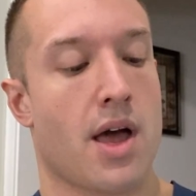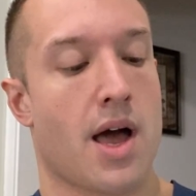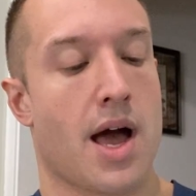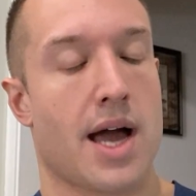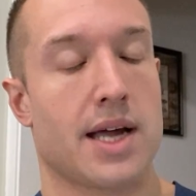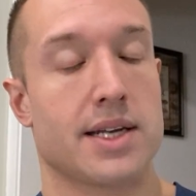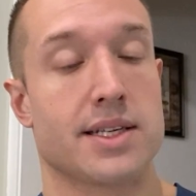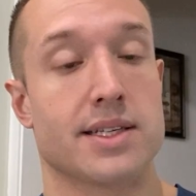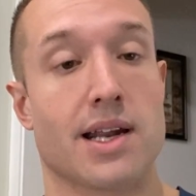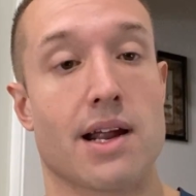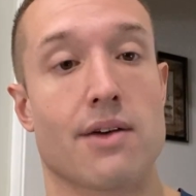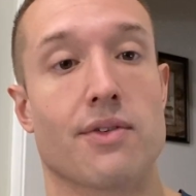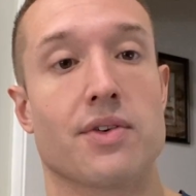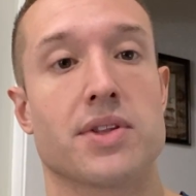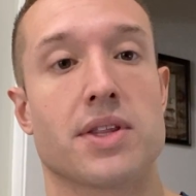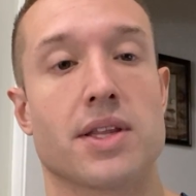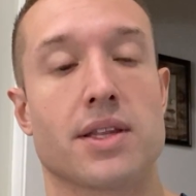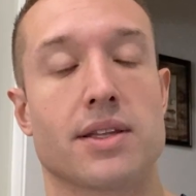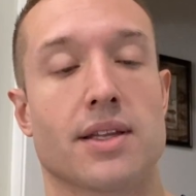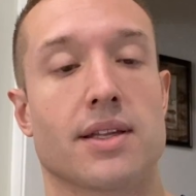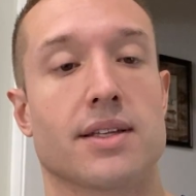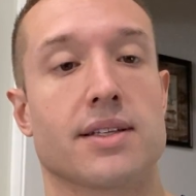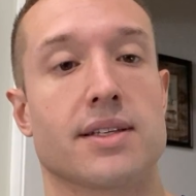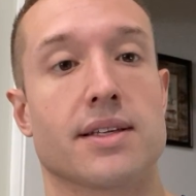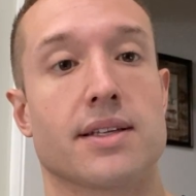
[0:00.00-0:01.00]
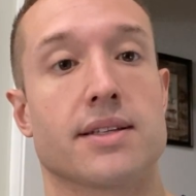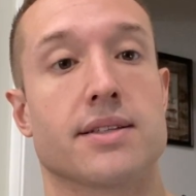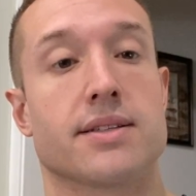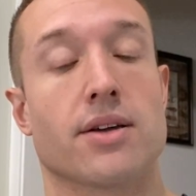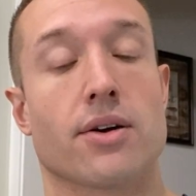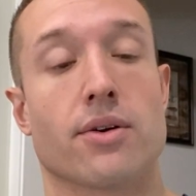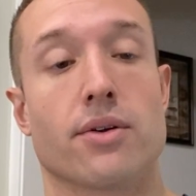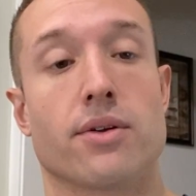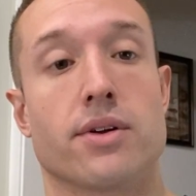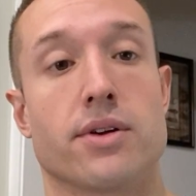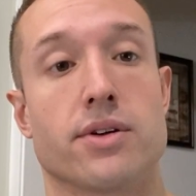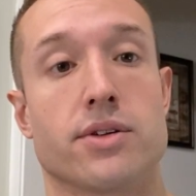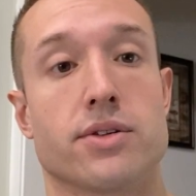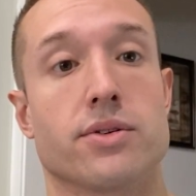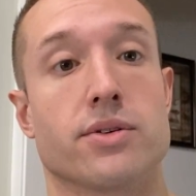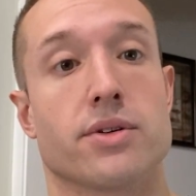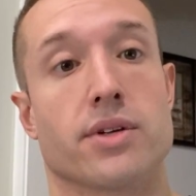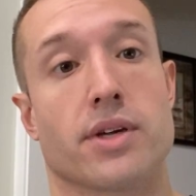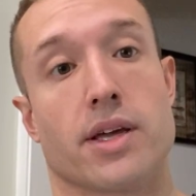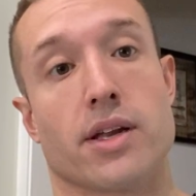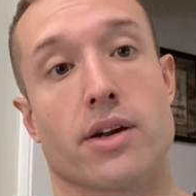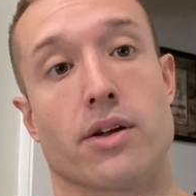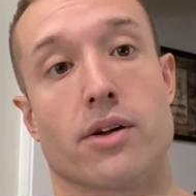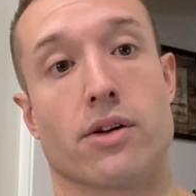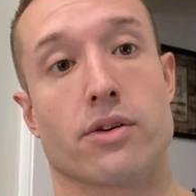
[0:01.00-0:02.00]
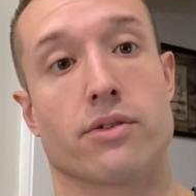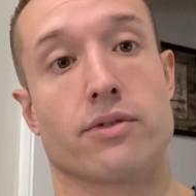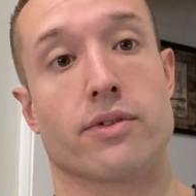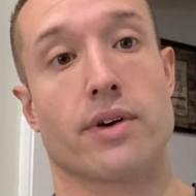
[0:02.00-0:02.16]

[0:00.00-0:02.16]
I did everything that they tell you to do to get a good